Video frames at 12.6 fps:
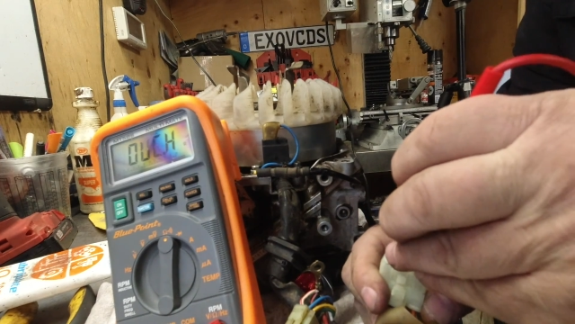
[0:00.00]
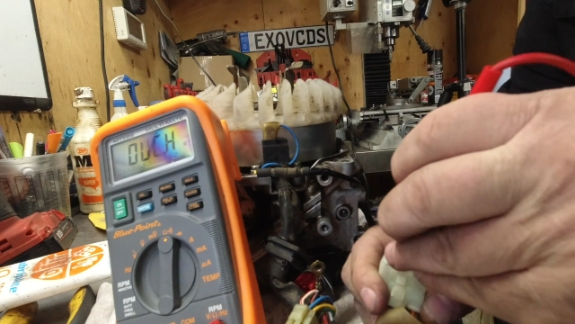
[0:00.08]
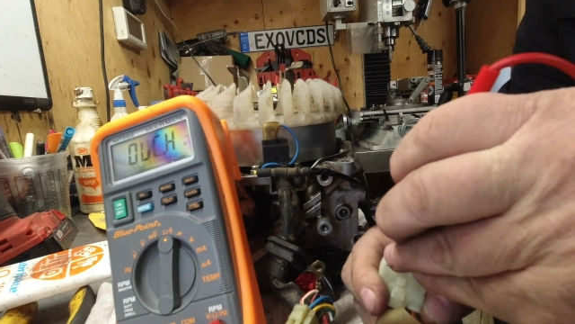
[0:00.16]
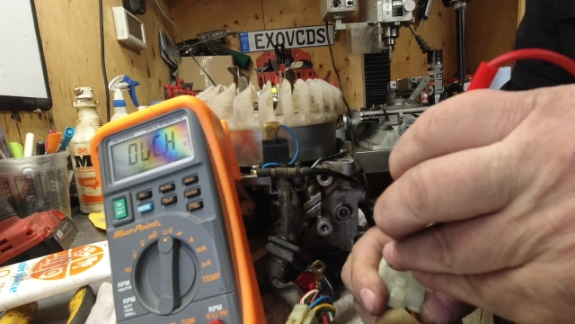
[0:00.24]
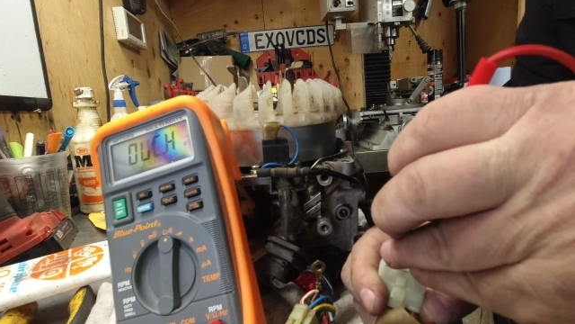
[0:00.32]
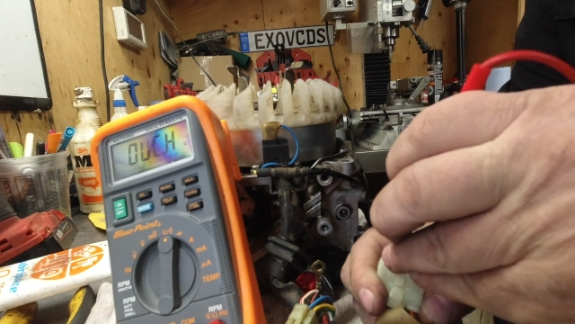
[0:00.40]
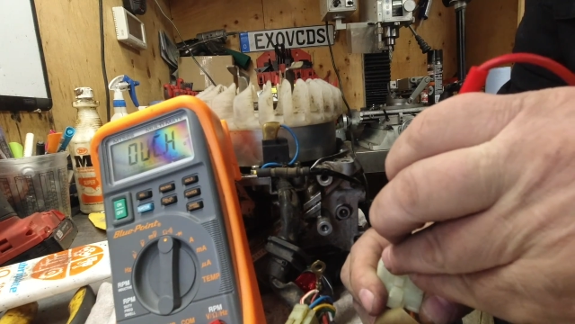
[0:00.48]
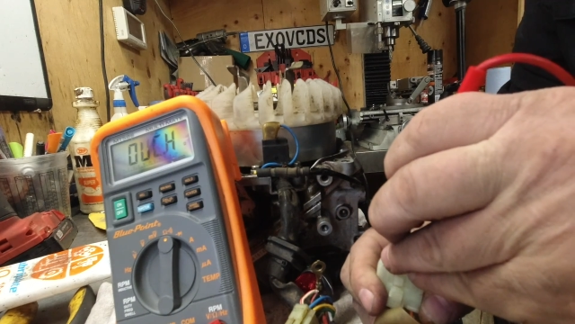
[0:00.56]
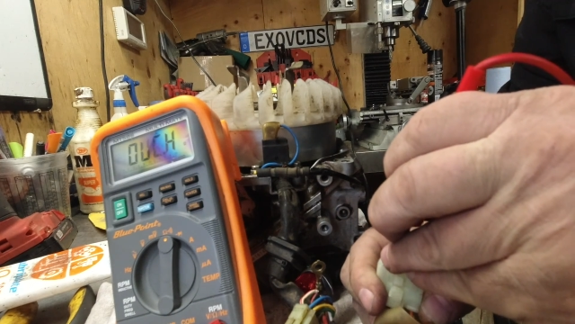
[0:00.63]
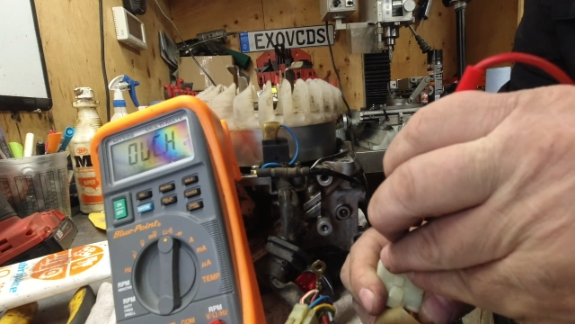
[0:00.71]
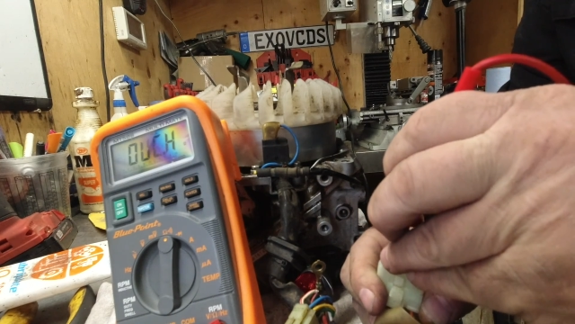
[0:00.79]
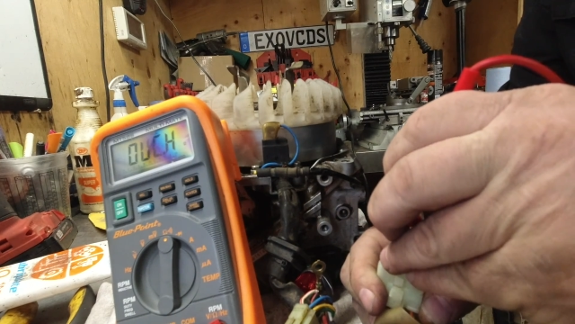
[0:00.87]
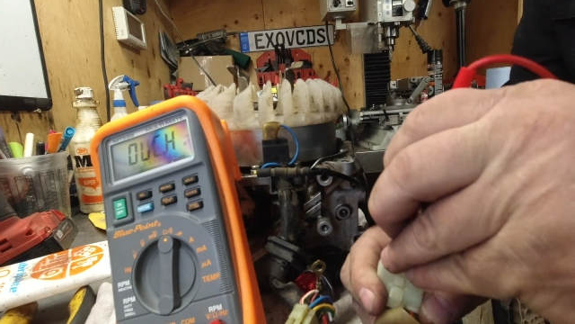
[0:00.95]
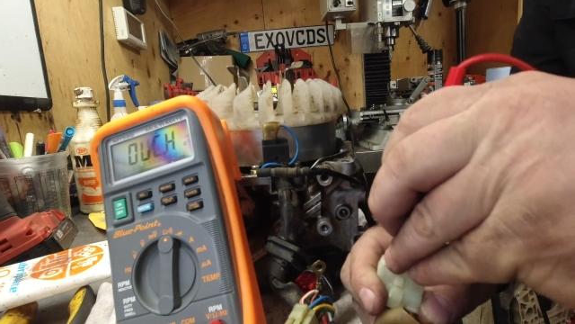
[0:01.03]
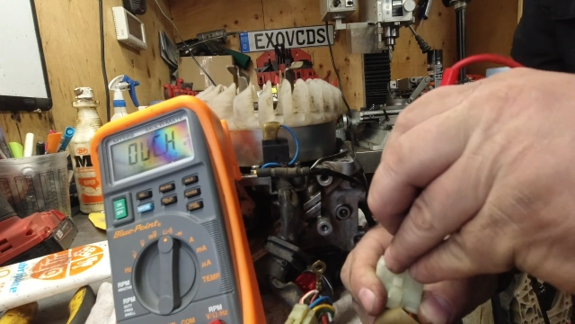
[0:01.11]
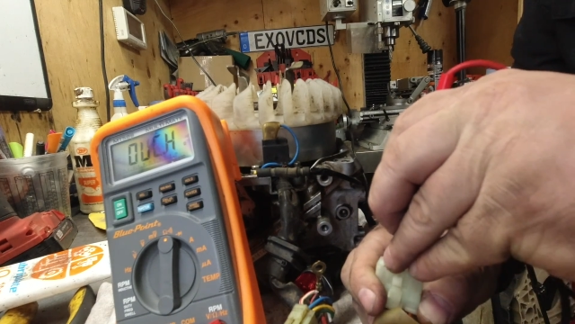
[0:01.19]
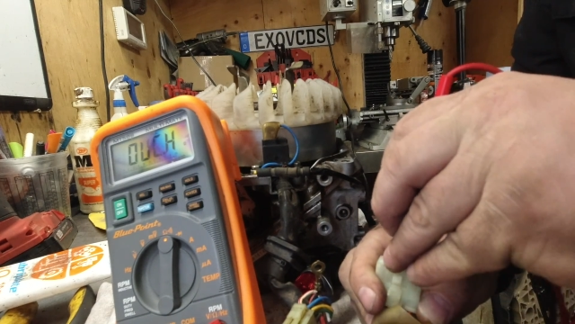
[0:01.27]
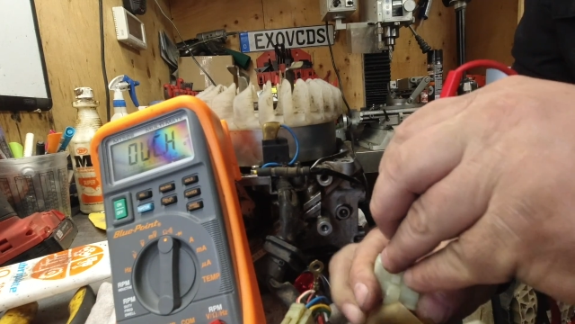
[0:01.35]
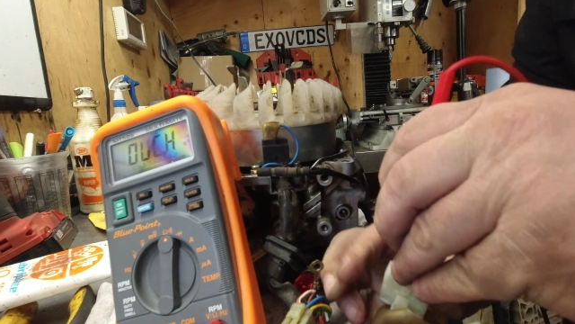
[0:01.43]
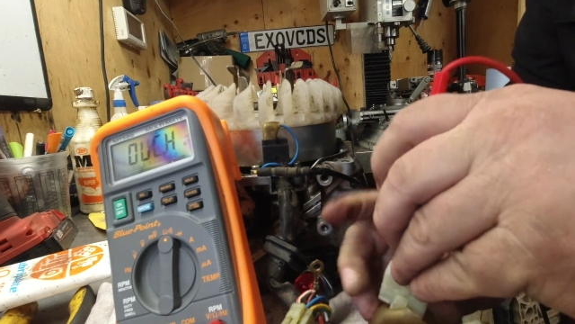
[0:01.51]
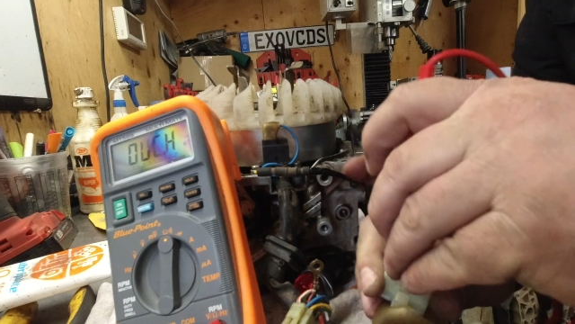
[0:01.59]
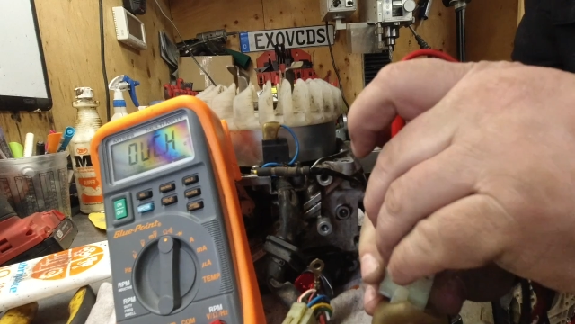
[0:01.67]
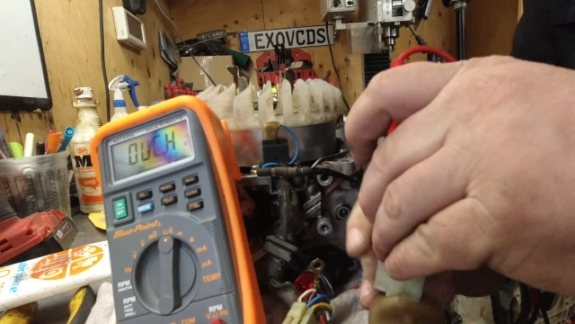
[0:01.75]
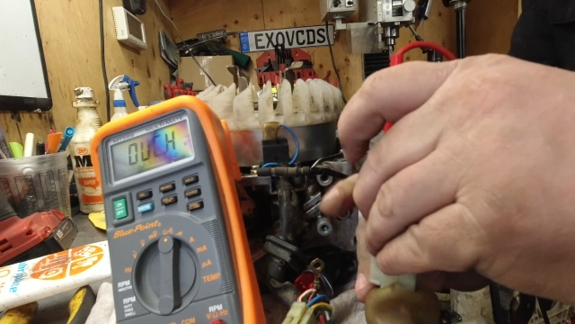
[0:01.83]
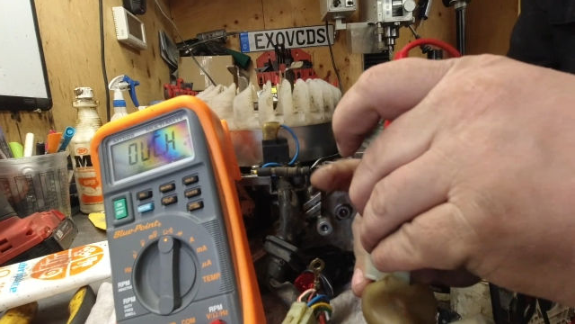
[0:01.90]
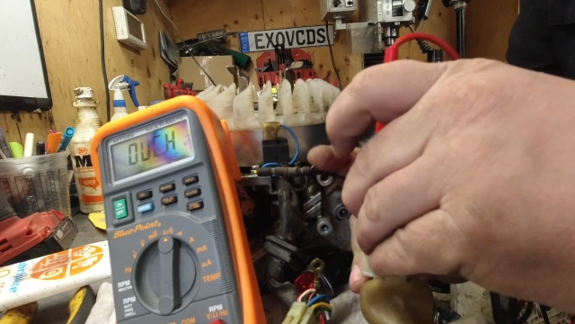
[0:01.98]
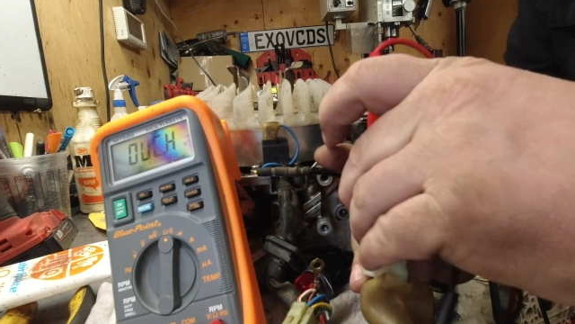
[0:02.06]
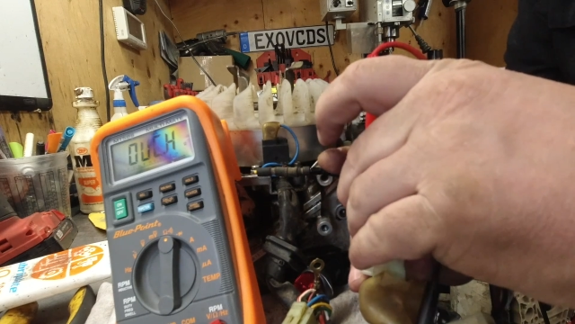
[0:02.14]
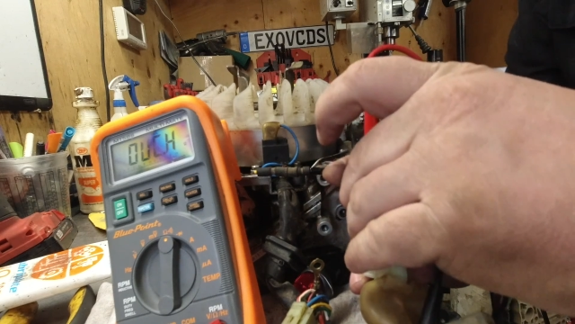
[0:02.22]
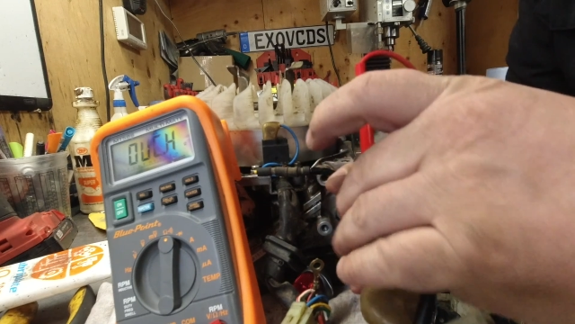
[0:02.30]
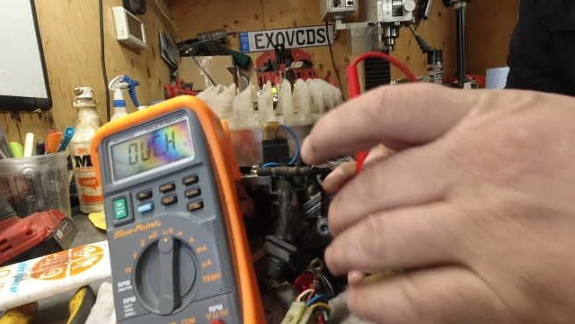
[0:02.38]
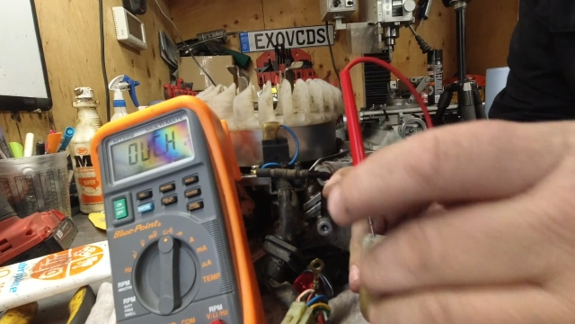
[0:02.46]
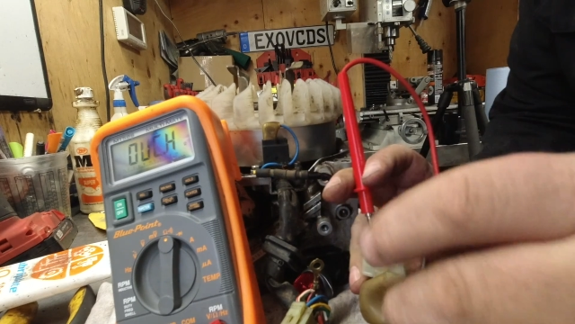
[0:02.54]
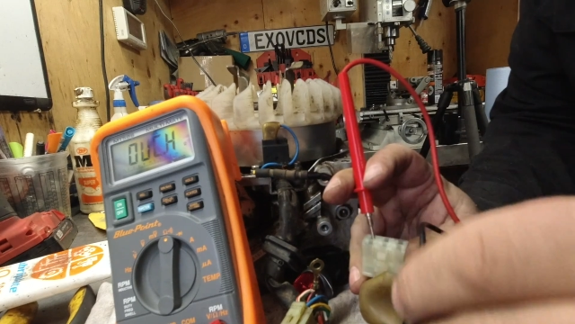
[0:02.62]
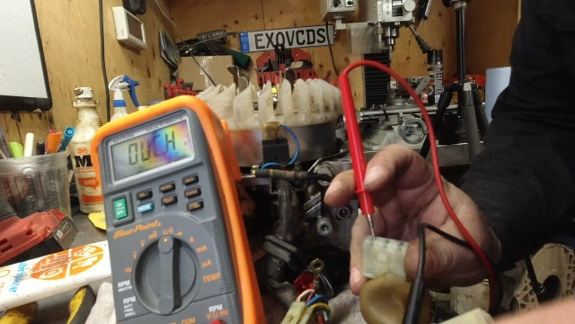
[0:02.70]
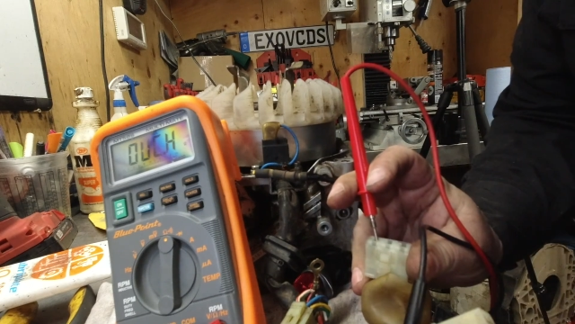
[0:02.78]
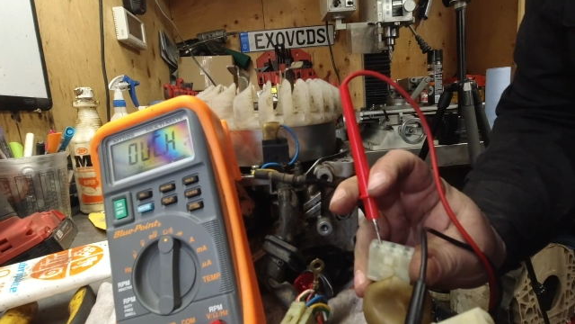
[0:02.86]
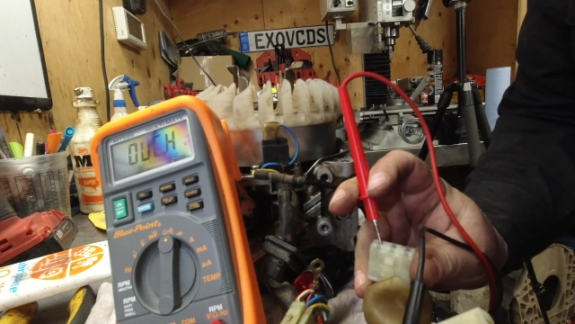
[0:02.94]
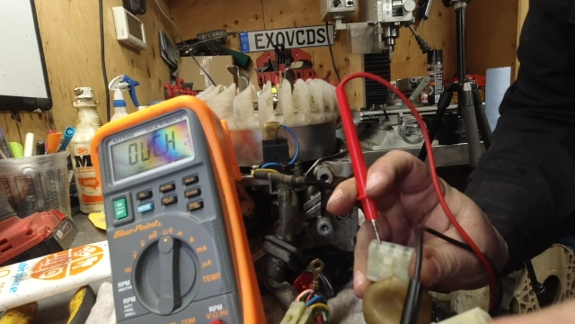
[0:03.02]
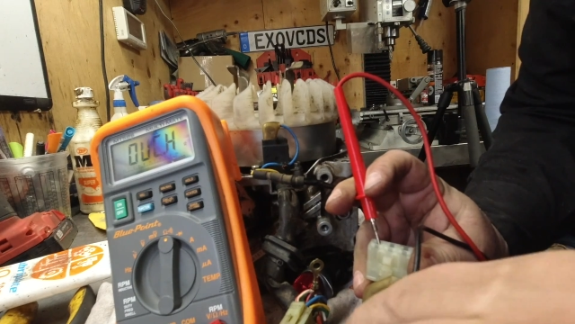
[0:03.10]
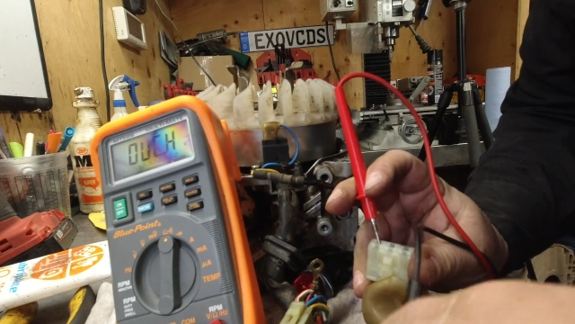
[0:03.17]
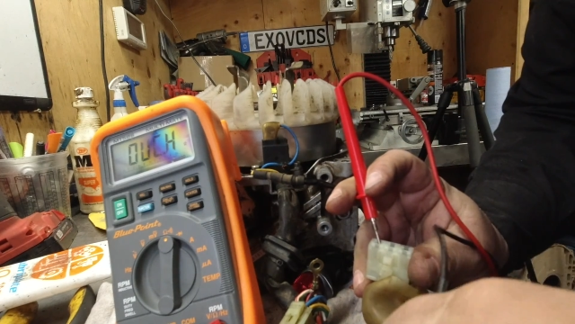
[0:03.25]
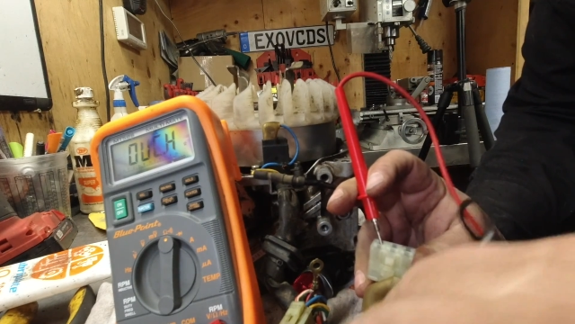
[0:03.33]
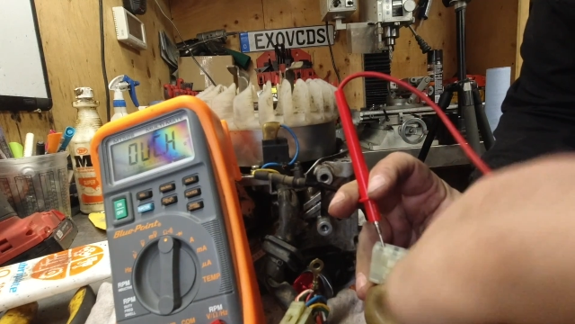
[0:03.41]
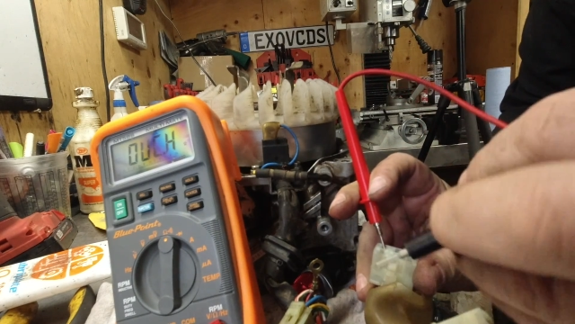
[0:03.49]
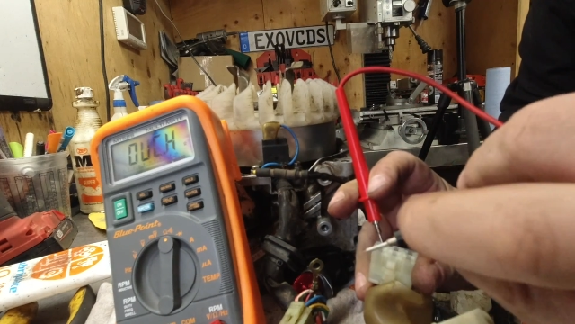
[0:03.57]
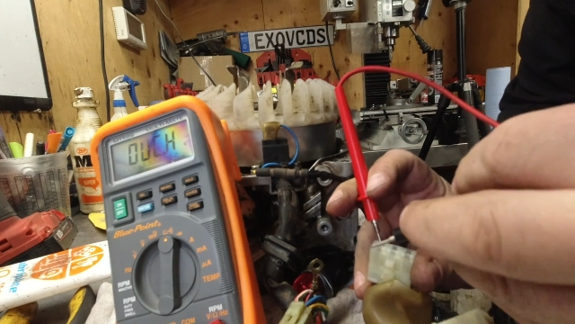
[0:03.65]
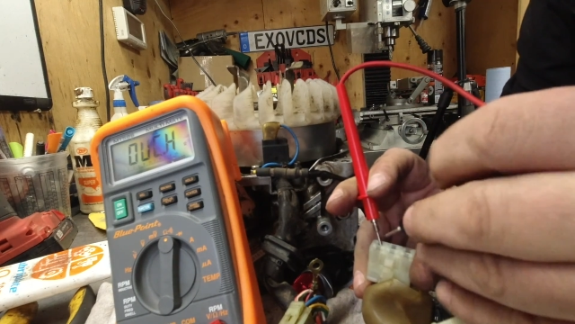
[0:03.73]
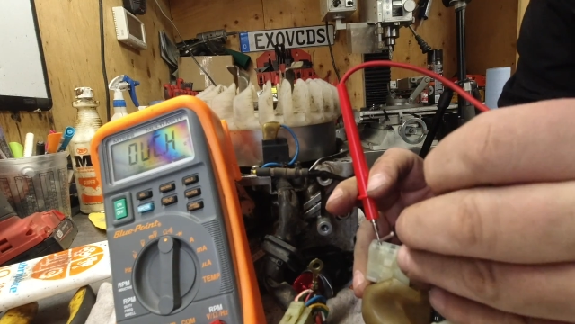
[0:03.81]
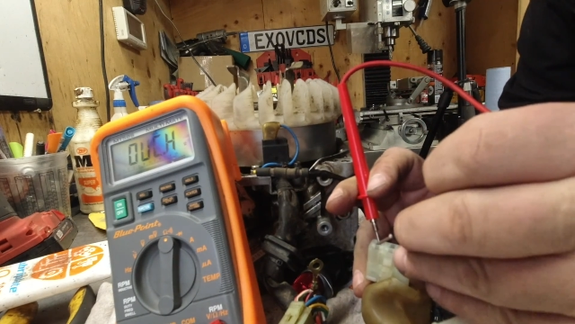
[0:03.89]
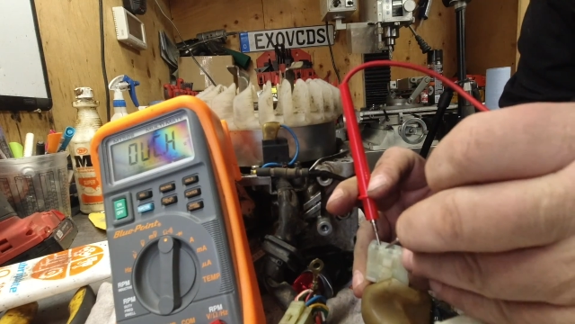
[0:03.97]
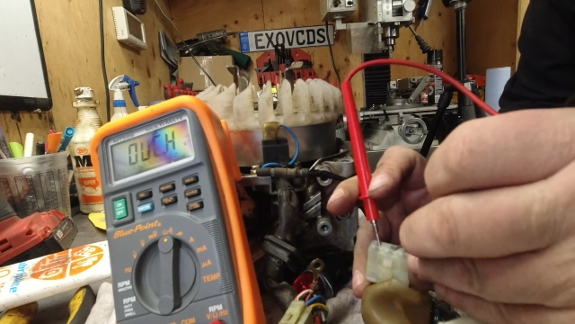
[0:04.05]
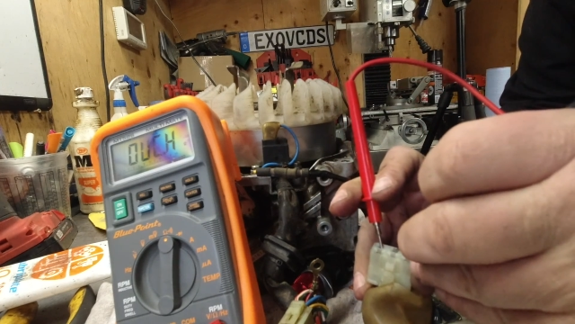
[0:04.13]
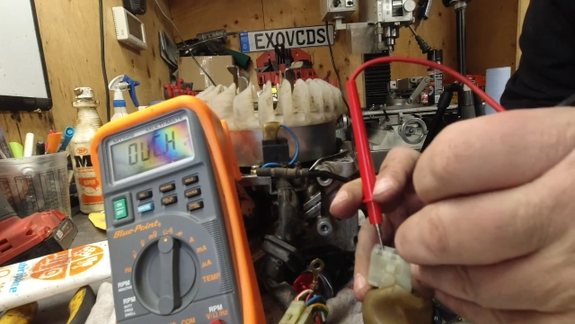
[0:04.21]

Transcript: [unreadable: no face in view]